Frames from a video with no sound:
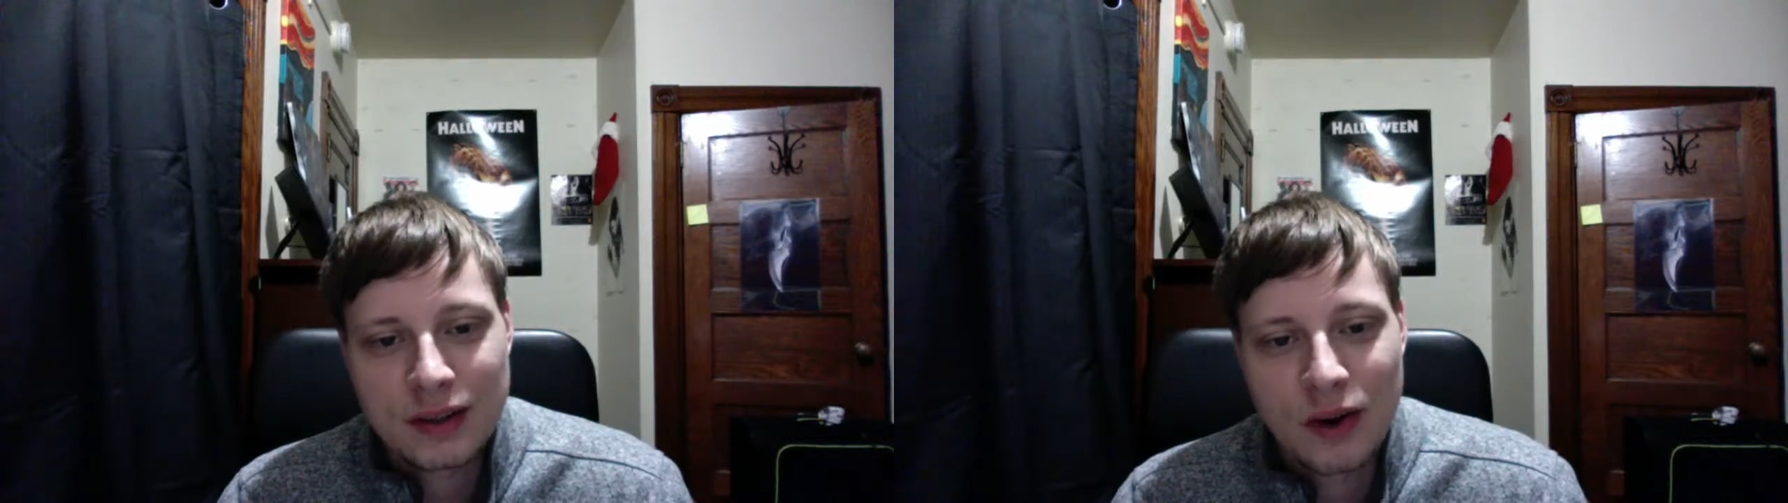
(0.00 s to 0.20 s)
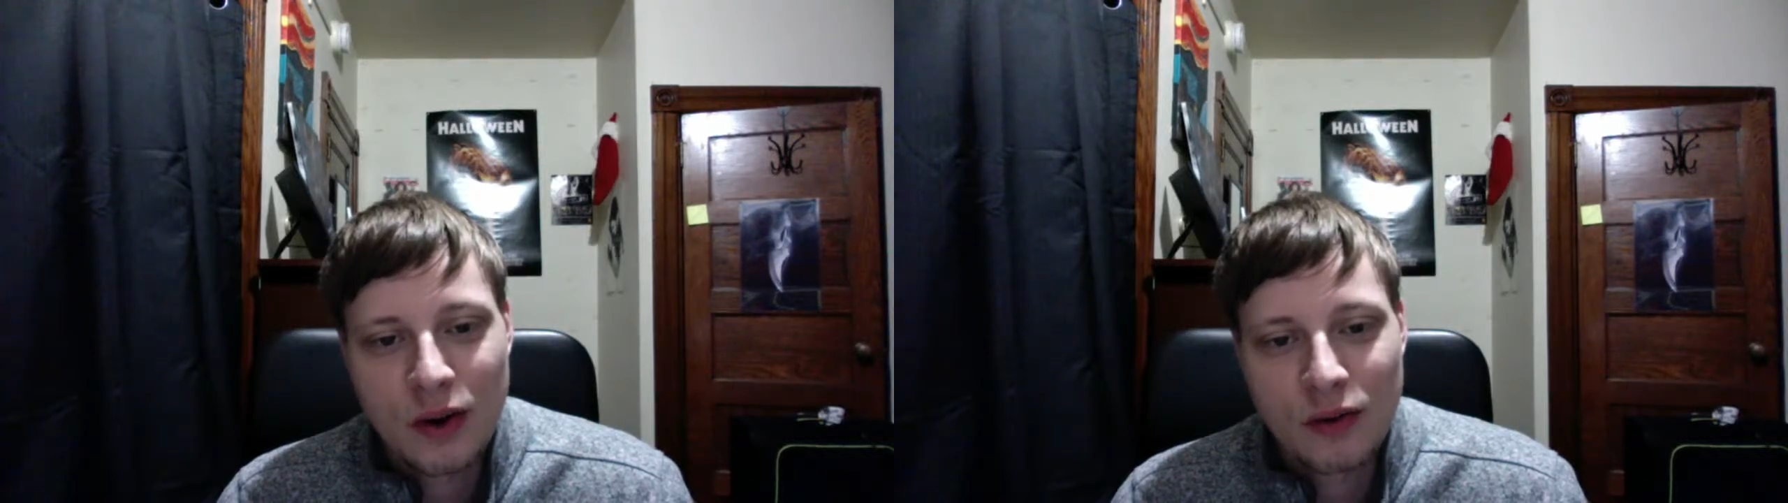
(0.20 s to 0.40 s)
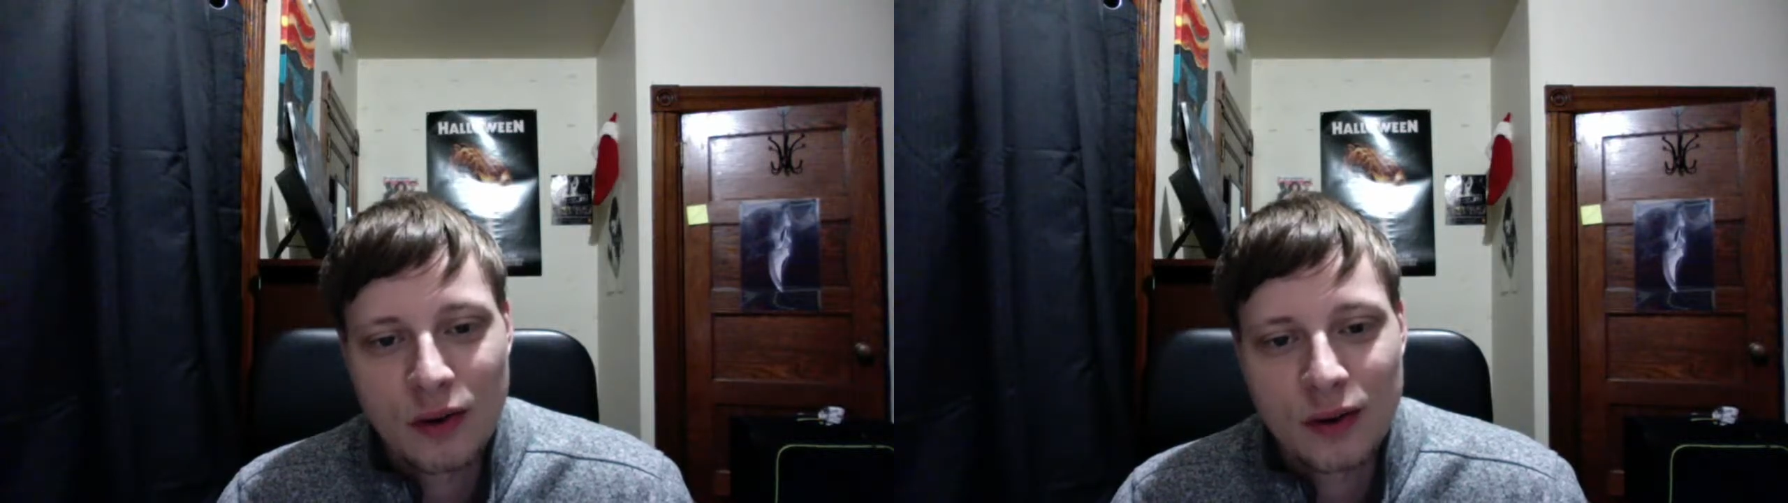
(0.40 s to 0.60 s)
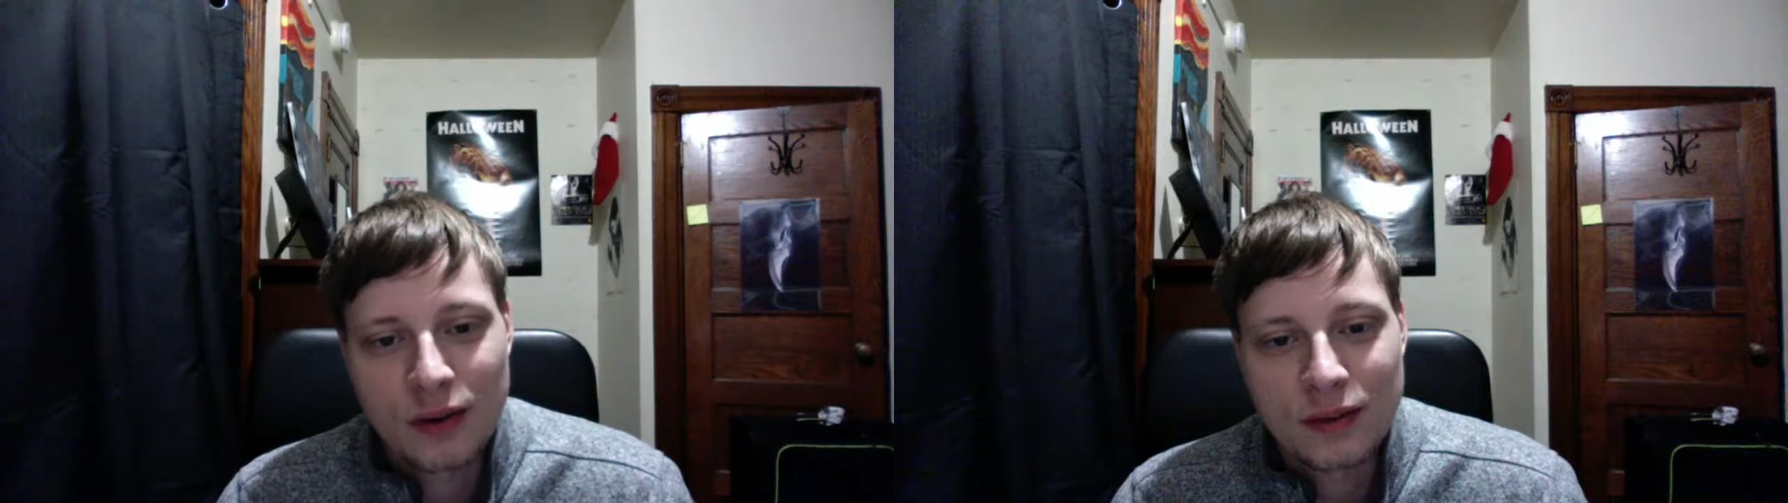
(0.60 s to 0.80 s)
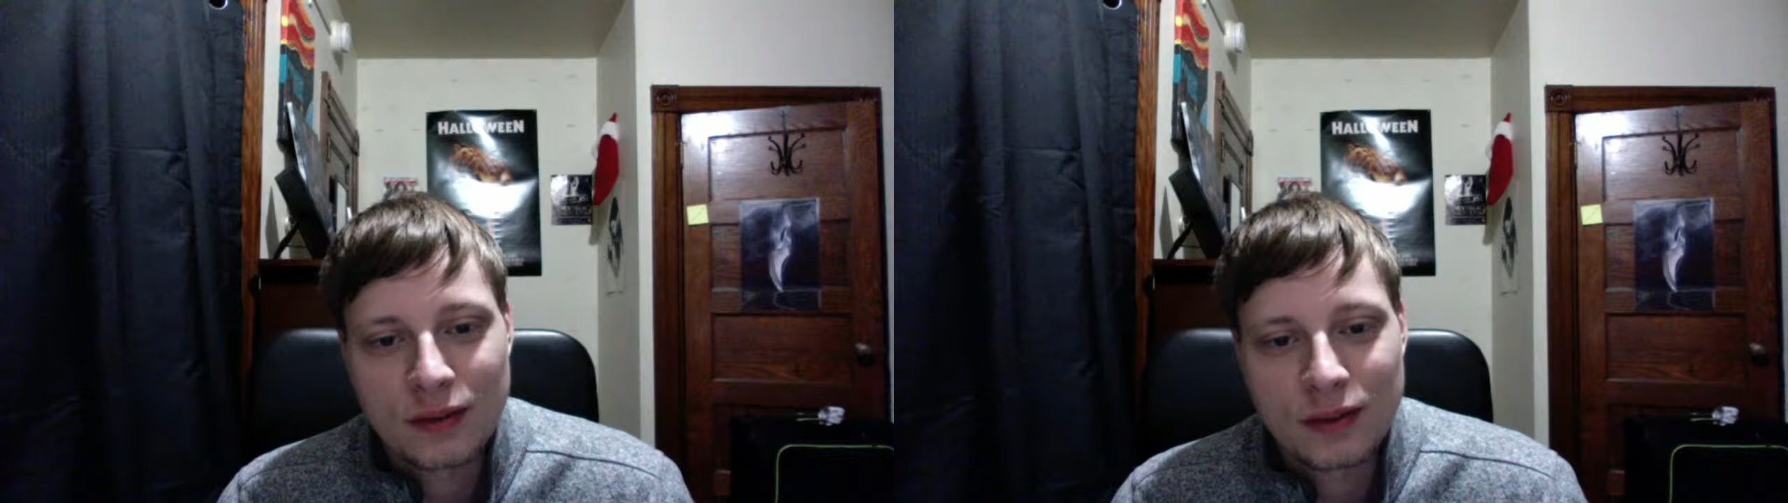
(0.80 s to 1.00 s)
over
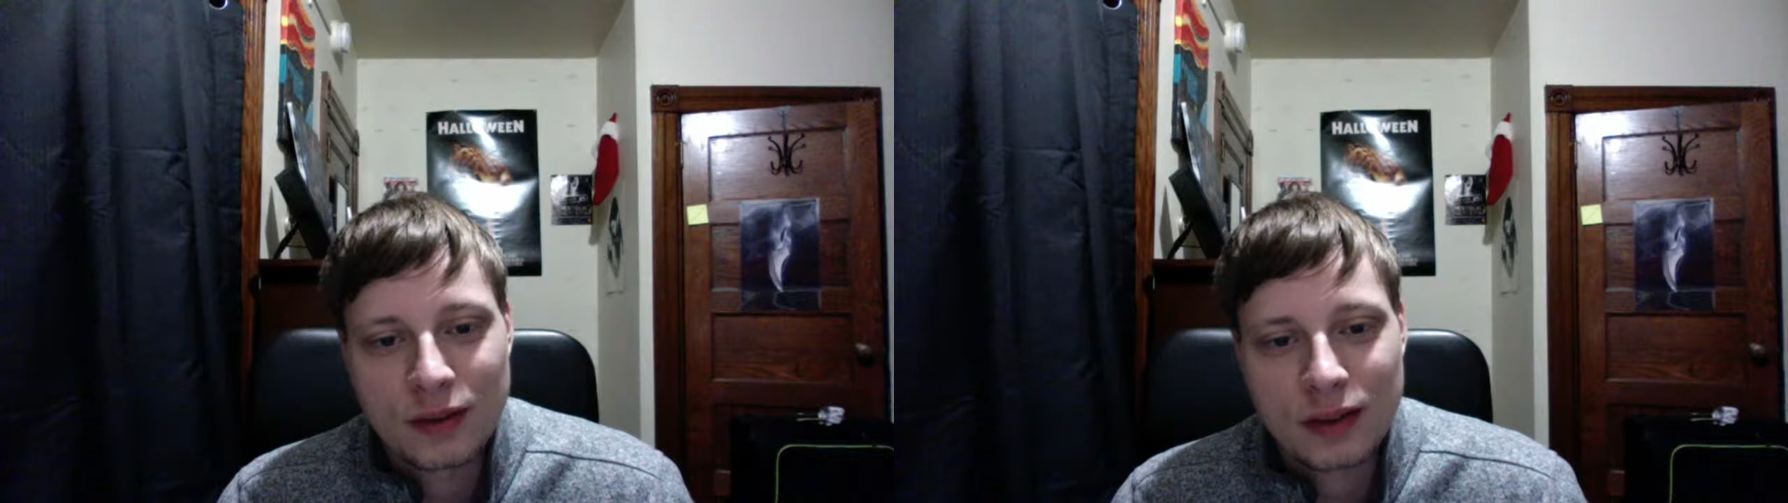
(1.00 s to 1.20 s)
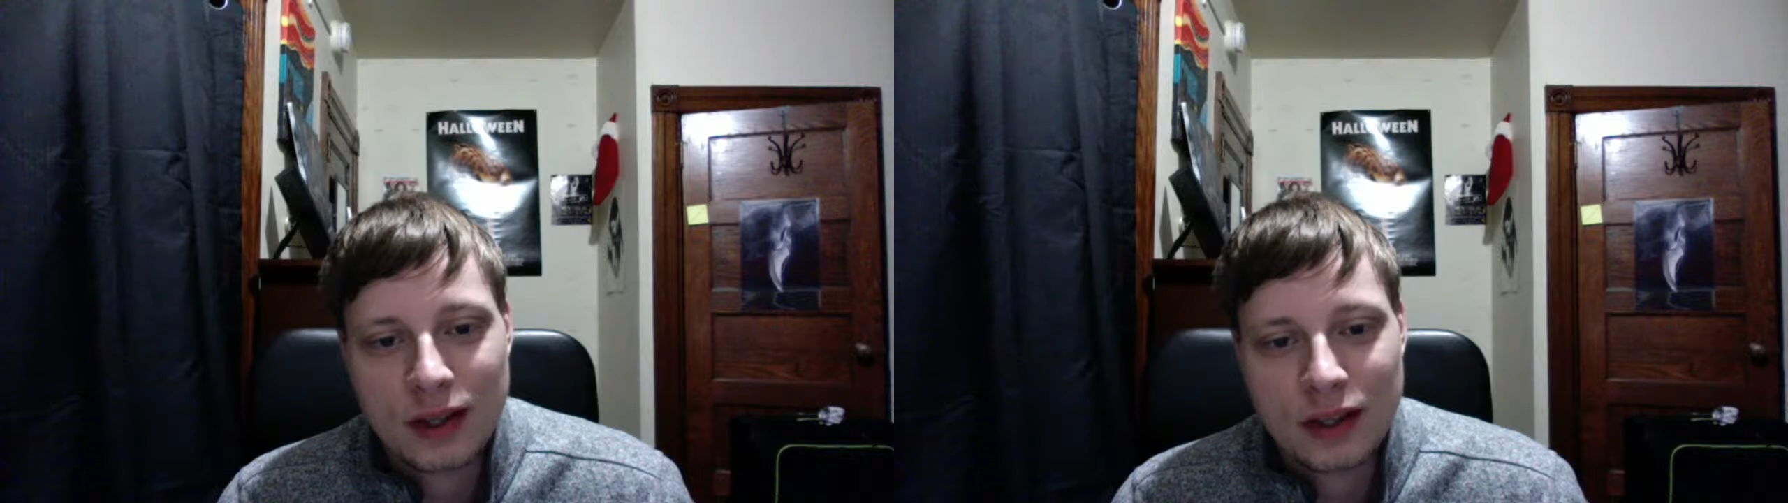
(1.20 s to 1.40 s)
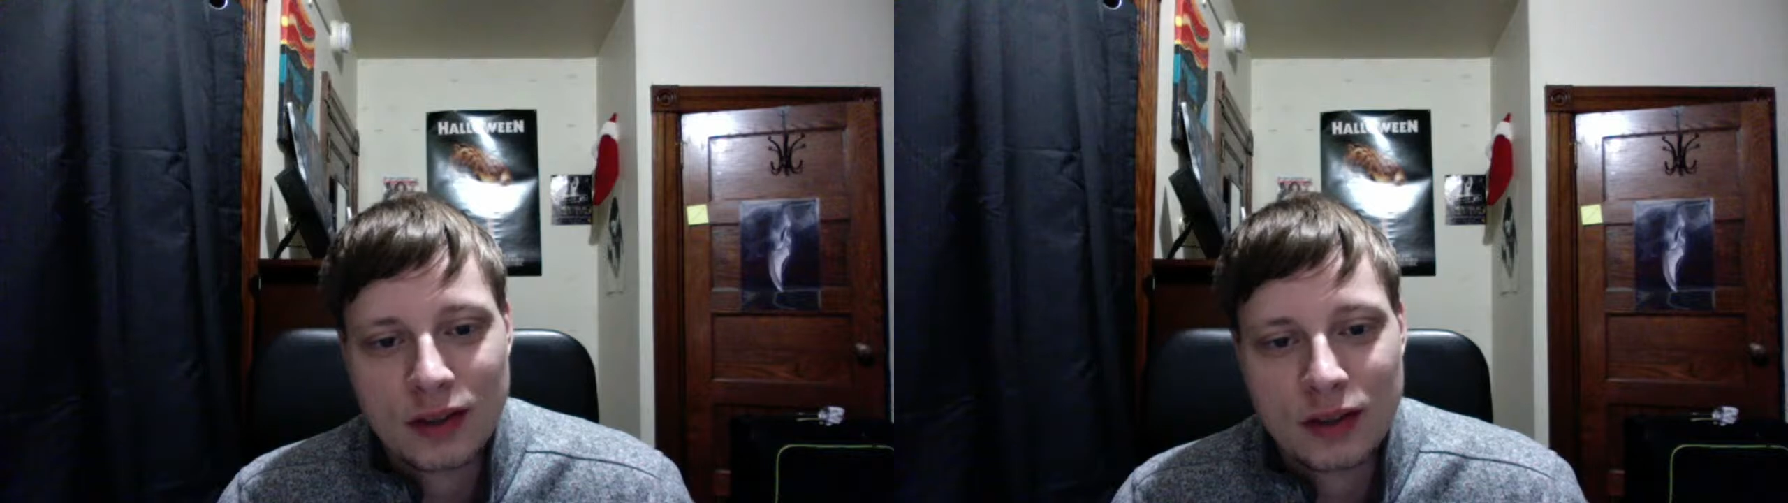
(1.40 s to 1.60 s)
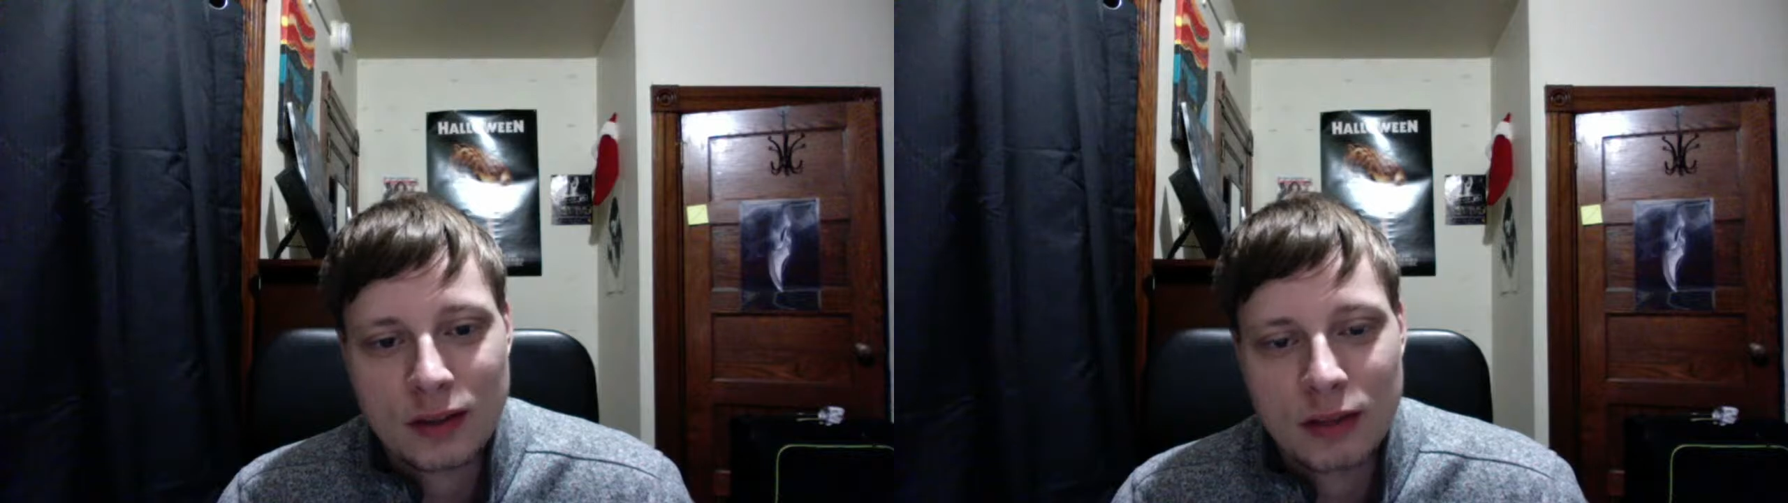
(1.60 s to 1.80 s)
and you can actually